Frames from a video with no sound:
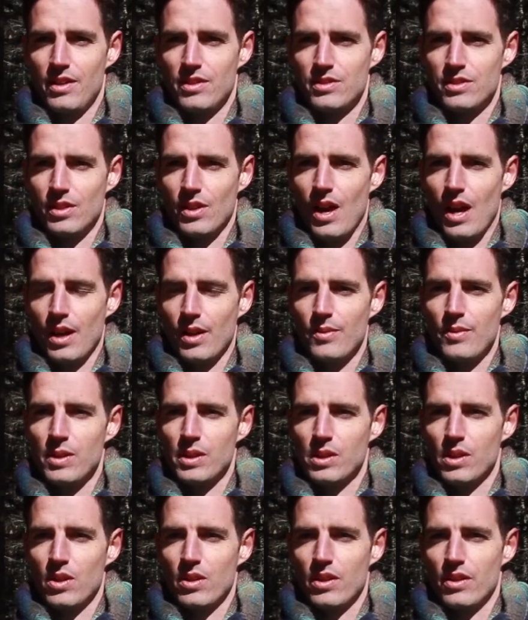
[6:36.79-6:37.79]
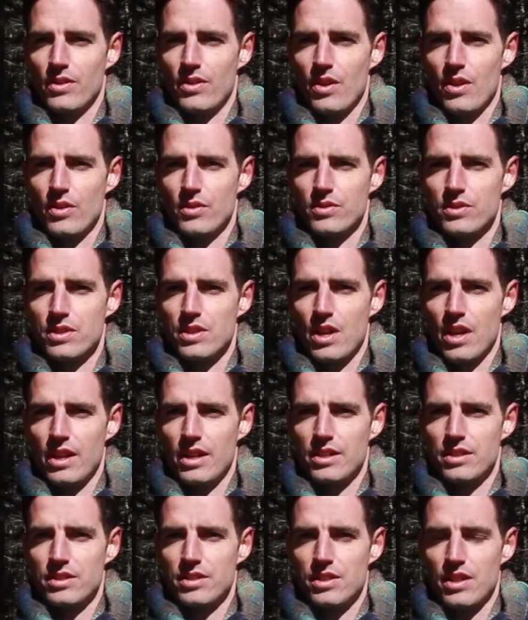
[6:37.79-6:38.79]
So how can we look at those
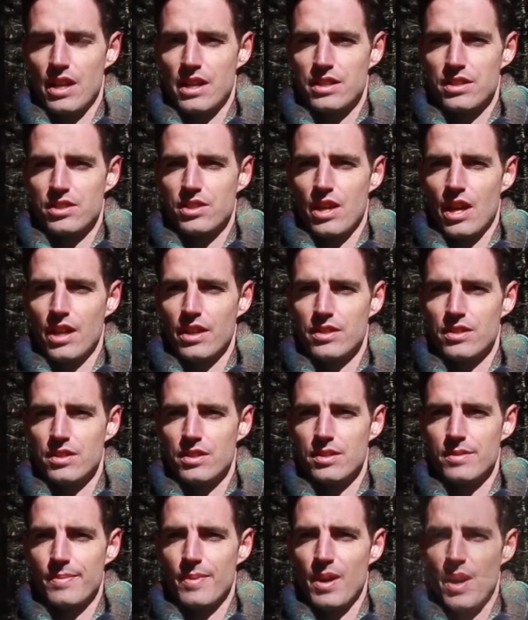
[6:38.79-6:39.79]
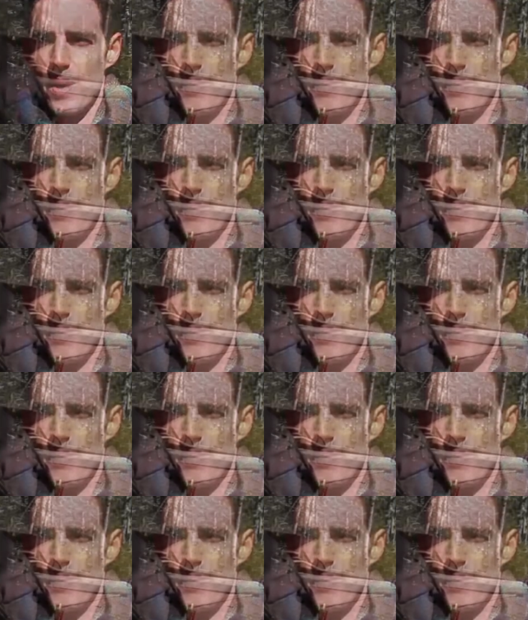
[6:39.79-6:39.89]
not as, as challenges, but